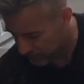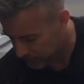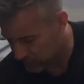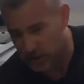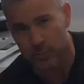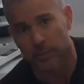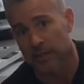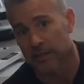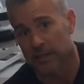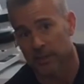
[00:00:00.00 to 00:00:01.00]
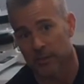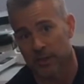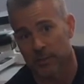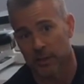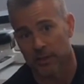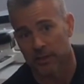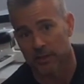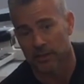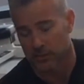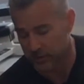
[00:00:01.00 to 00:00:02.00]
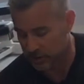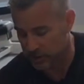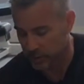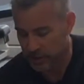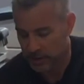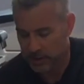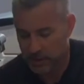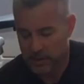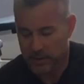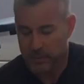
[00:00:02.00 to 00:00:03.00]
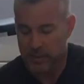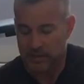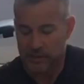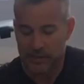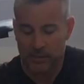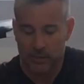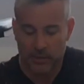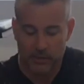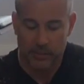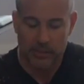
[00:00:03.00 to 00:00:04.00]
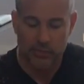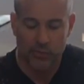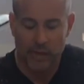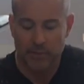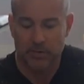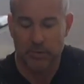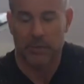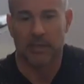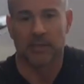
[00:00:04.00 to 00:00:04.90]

going to explain a little bit about it in this video. Basically what it's been described to me